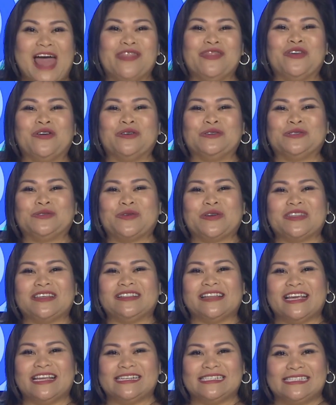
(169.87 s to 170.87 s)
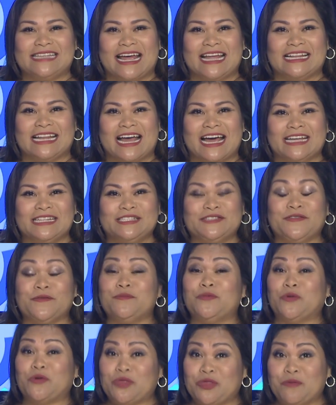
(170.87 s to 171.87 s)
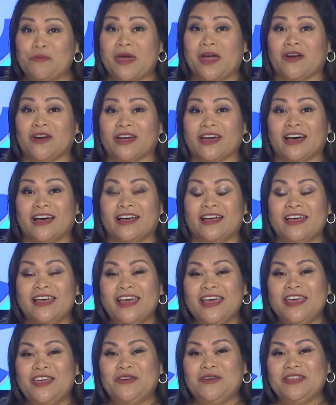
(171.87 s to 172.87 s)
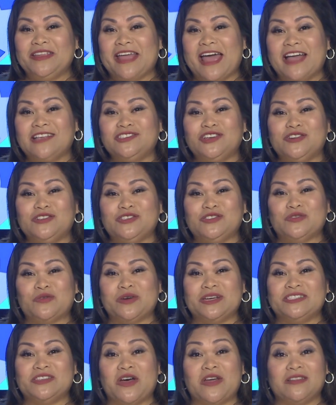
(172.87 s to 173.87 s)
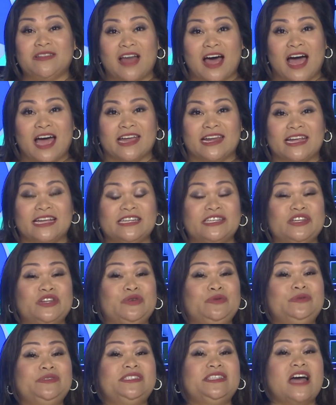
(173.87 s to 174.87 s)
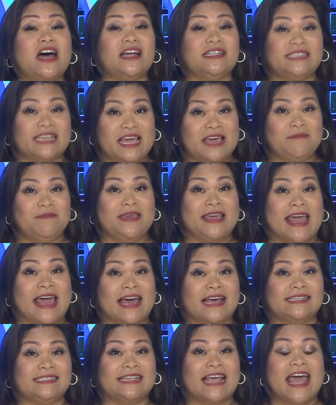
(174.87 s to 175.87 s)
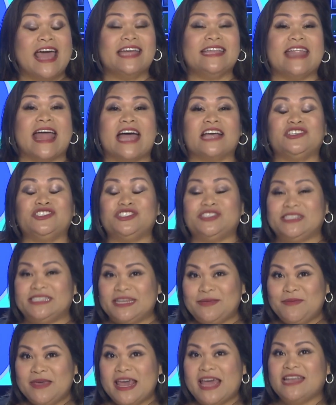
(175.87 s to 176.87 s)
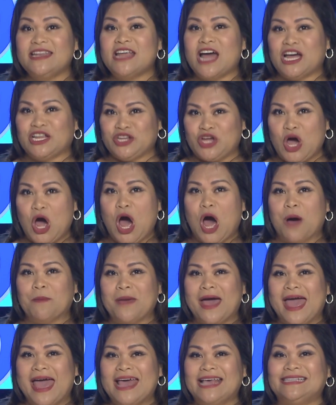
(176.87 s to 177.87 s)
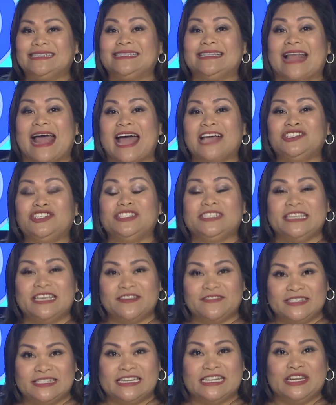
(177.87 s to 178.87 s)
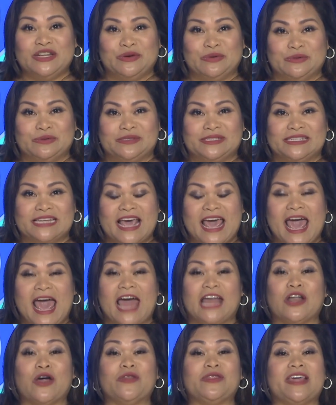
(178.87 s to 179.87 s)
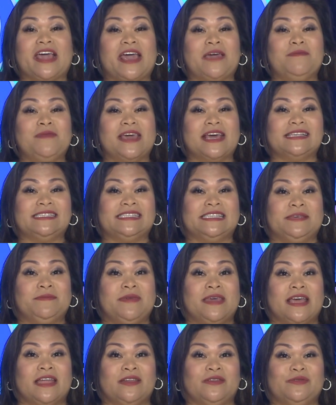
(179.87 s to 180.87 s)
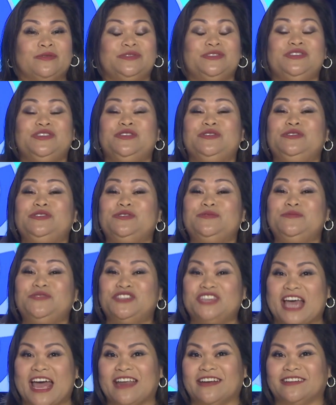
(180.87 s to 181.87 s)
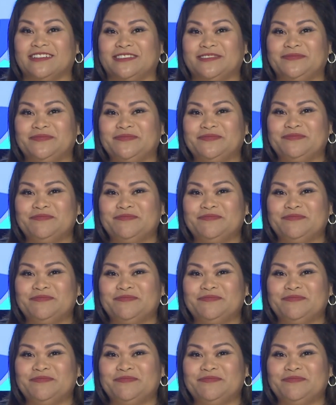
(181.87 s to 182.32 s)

And those were the latest headlines from North America. You can catch our stories online at news.abs-cbn.com slash and on the ABS-CBN News YouTube channel.